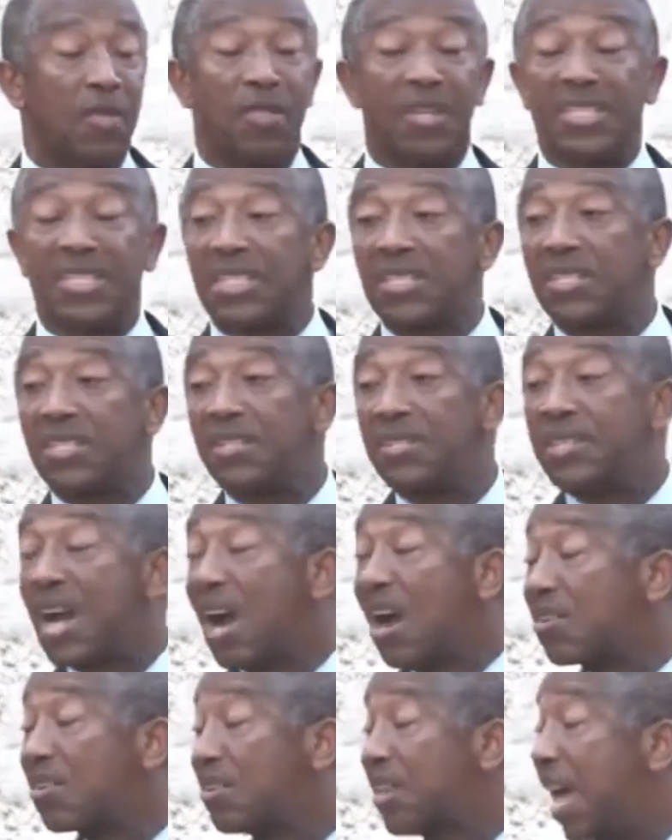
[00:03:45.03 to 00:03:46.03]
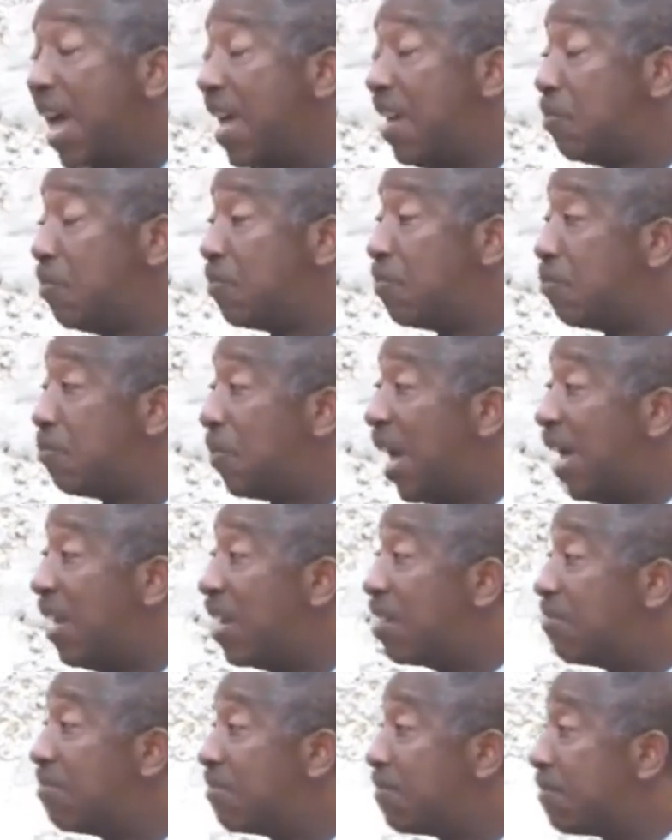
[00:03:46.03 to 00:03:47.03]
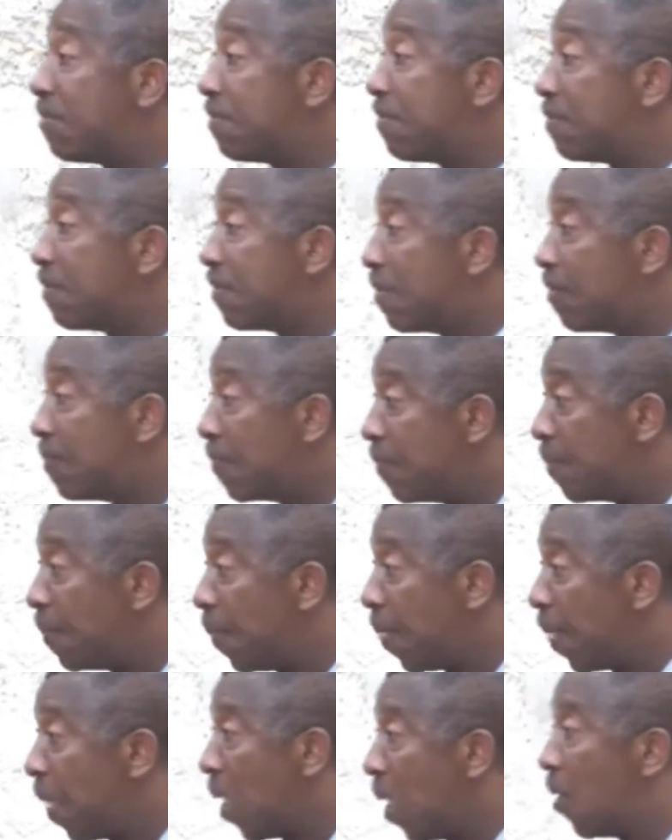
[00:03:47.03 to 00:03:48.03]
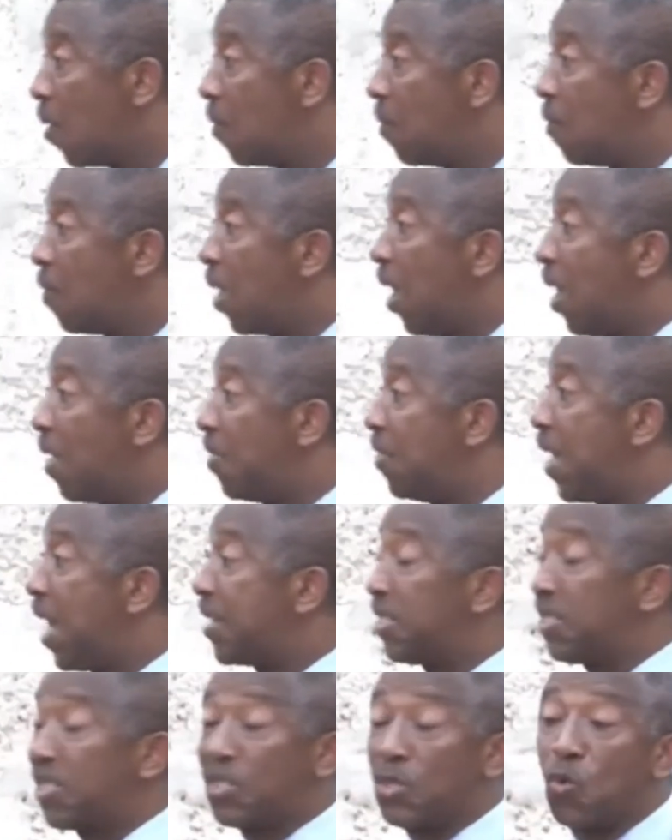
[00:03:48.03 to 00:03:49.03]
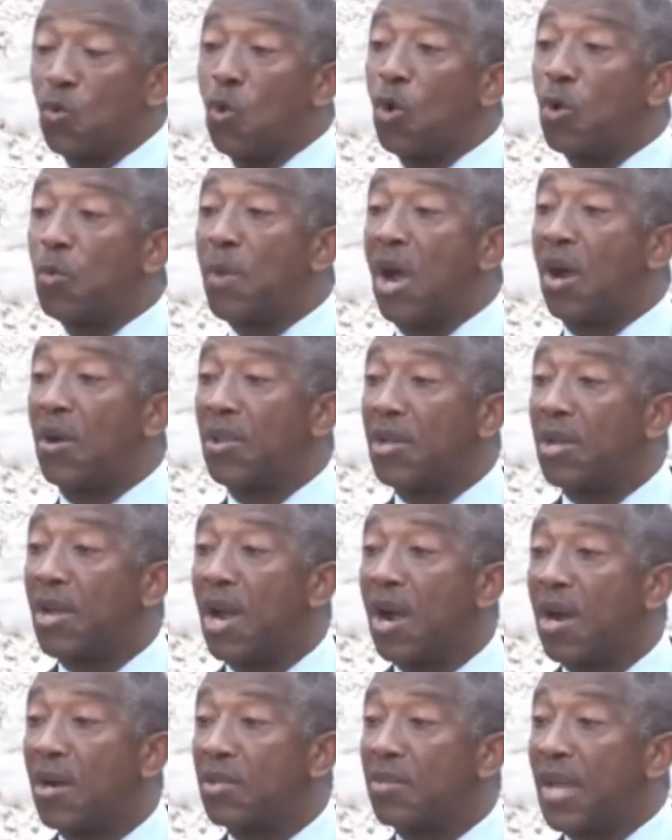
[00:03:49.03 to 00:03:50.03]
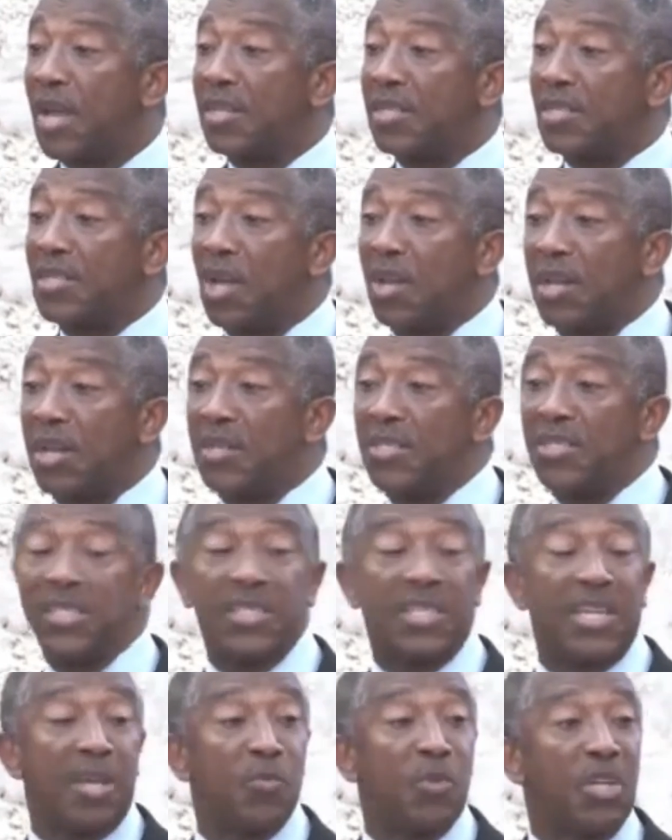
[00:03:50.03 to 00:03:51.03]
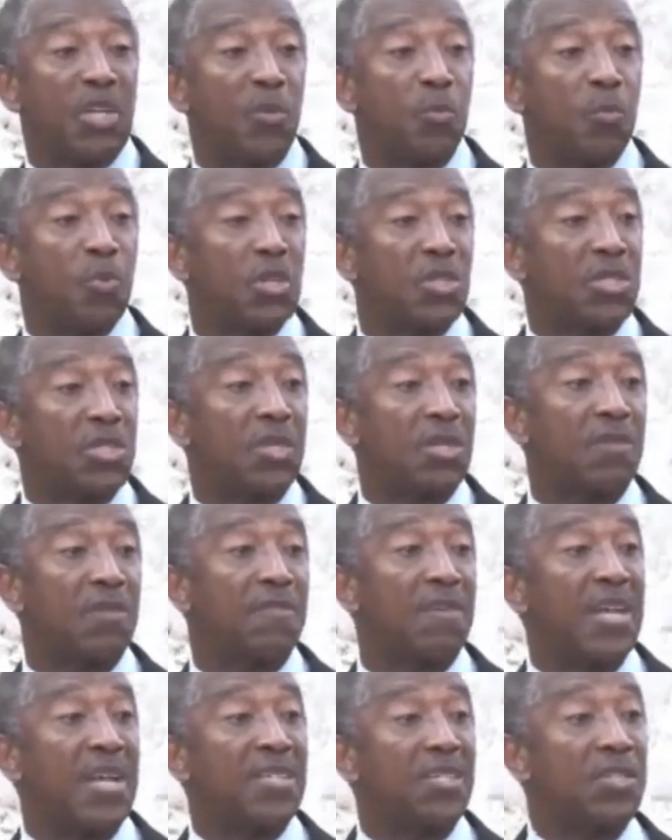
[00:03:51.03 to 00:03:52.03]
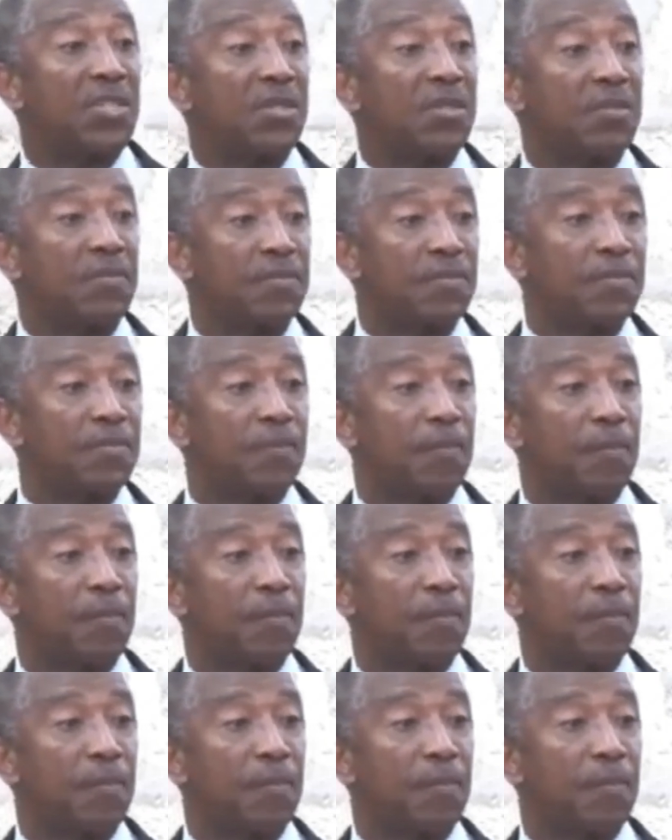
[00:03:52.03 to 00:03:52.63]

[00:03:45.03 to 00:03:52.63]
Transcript: This is the dark time, my love. And that is to quote Martin Carter, that is not any statement in personal affection.